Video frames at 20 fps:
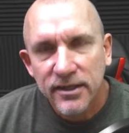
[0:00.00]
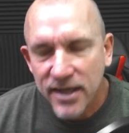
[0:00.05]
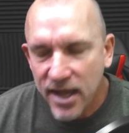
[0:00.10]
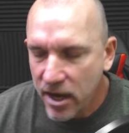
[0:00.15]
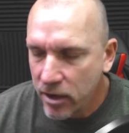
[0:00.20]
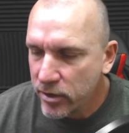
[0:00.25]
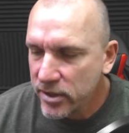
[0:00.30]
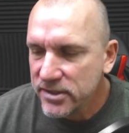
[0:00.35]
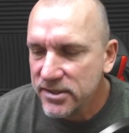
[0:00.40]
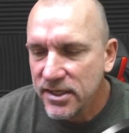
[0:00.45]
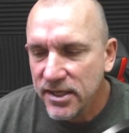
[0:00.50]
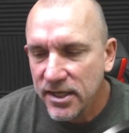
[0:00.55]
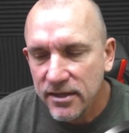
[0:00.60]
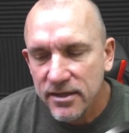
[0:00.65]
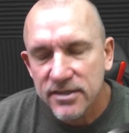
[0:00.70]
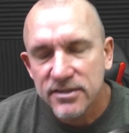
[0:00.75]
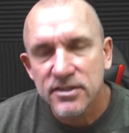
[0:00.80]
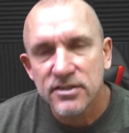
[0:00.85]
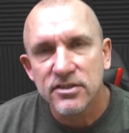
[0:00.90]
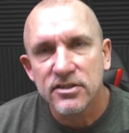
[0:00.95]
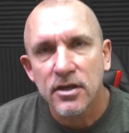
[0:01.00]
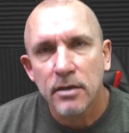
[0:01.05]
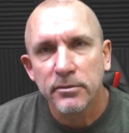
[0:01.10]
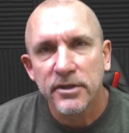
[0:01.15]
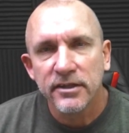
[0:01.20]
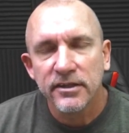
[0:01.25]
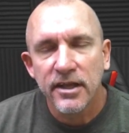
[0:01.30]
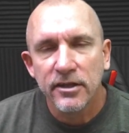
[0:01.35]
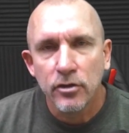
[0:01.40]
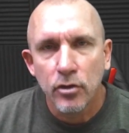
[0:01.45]
Guarantee this is
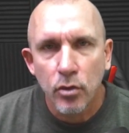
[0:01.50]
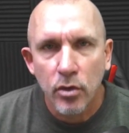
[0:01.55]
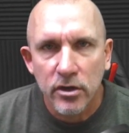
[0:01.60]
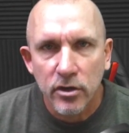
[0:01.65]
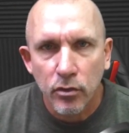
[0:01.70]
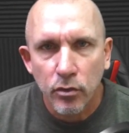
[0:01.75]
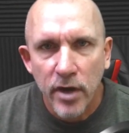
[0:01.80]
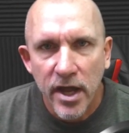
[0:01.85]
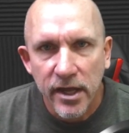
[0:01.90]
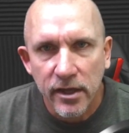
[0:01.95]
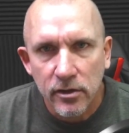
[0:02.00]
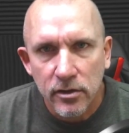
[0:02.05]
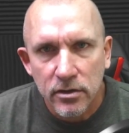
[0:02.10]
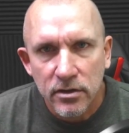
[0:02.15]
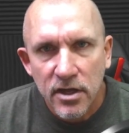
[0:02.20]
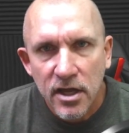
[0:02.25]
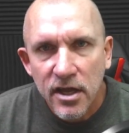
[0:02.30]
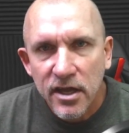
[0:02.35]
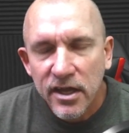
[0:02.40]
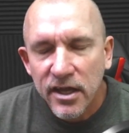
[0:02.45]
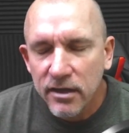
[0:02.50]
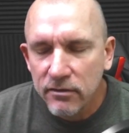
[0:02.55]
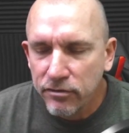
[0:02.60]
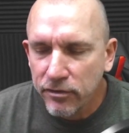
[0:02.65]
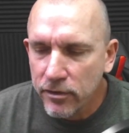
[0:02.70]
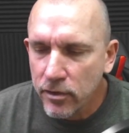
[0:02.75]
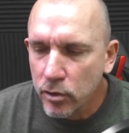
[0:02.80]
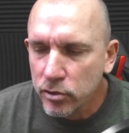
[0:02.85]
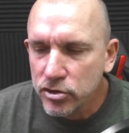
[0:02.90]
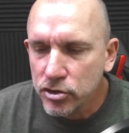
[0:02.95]
something they do on the regular. And
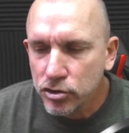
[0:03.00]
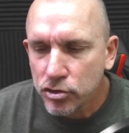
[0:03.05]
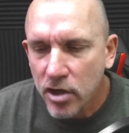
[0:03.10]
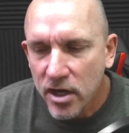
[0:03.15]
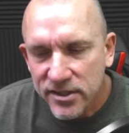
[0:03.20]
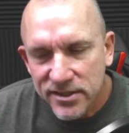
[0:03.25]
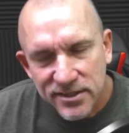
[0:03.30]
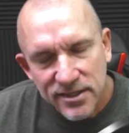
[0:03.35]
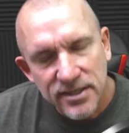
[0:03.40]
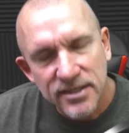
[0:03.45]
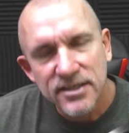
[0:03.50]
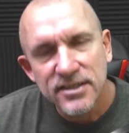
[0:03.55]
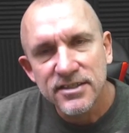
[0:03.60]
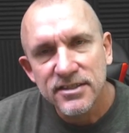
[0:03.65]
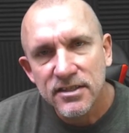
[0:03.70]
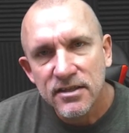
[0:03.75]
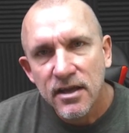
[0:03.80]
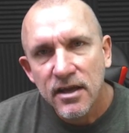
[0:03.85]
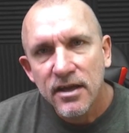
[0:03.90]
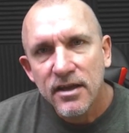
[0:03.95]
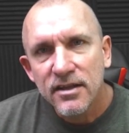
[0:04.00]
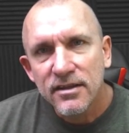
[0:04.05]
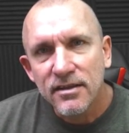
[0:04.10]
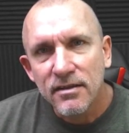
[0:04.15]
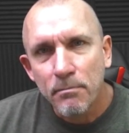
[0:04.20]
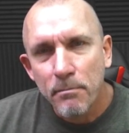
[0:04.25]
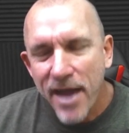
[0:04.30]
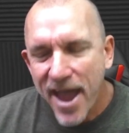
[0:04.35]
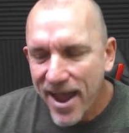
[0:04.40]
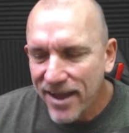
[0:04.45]
for those trustees
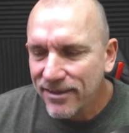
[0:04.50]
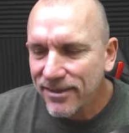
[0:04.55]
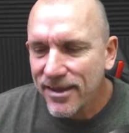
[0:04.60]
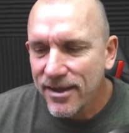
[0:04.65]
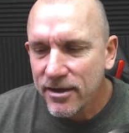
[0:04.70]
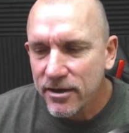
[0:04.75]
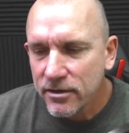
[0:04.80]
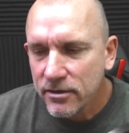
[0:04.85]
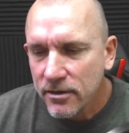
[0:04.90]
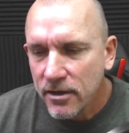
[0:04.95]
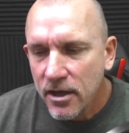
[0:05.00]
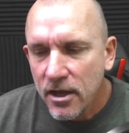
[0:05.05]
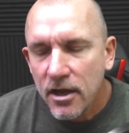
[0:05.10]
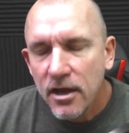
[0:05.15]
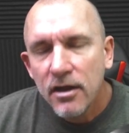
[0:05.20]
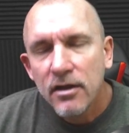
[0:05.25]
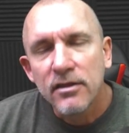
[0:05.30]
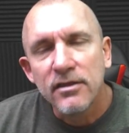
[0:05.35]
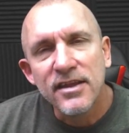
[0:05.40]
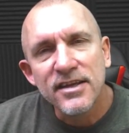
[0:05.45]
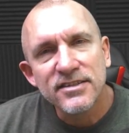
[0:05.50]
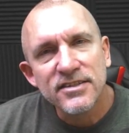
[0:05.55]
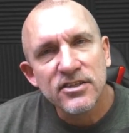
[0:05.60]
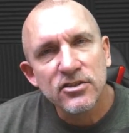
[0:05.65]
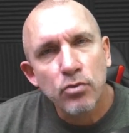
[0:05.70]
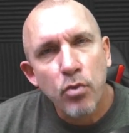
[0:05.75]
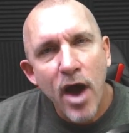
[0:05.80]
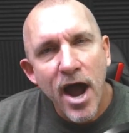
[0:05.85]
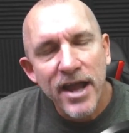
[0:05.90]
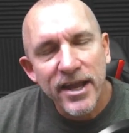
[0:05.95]
back there, this
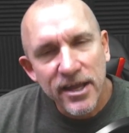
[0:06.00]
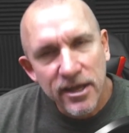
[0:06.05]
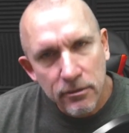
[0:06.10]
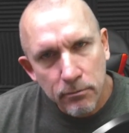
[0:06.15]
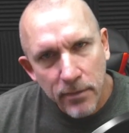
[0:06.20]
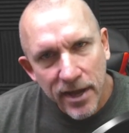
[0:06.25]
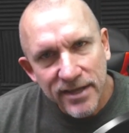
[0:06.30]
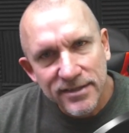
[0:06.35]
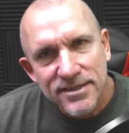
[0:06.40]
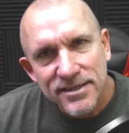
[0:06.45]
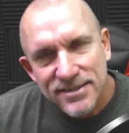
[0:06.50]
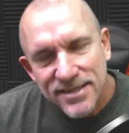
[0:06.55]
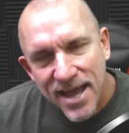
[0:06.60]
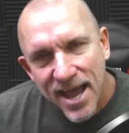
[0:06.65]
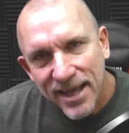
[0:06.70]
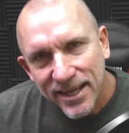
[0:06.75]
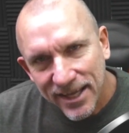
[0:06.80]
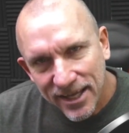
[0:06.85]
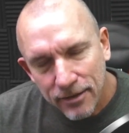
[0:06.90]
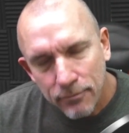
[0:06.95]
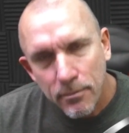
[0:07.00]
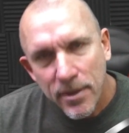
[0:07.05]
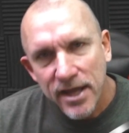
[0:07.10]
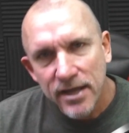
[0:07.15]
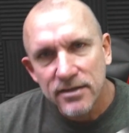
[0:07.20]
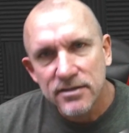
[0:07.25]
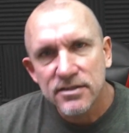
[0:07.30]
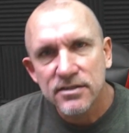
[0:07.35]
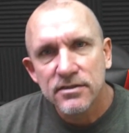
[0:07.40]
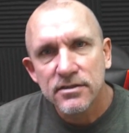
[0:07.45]
is why inmates attack
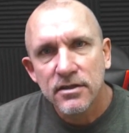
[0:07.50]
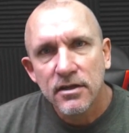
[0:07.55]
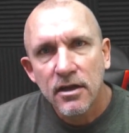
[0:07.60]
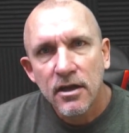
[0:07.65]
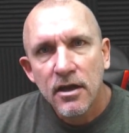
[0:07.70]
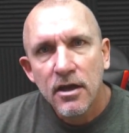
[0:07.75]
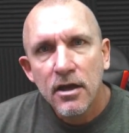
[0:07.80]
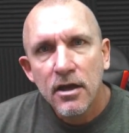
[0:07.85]
inmates.